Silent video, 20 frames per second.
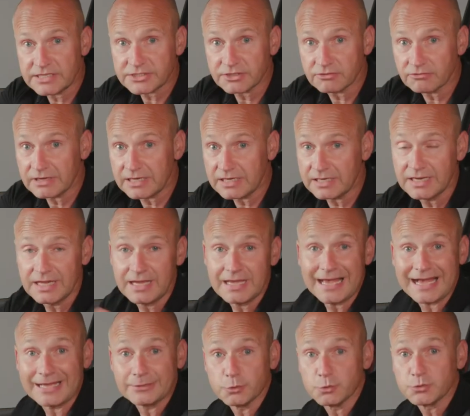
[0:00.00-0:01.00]
screen
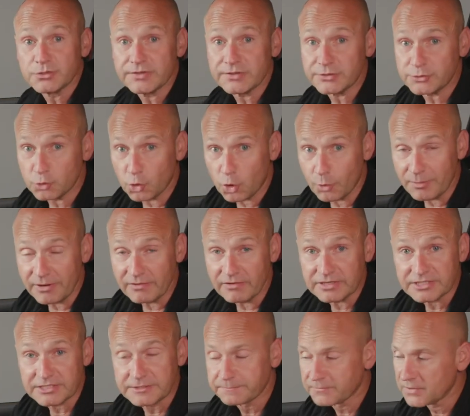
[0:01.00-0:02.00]
and also the door
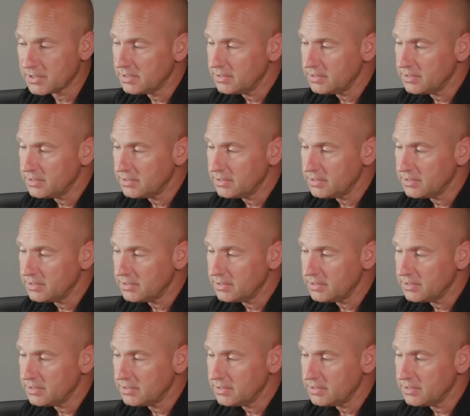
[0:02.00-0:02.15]
mirrors.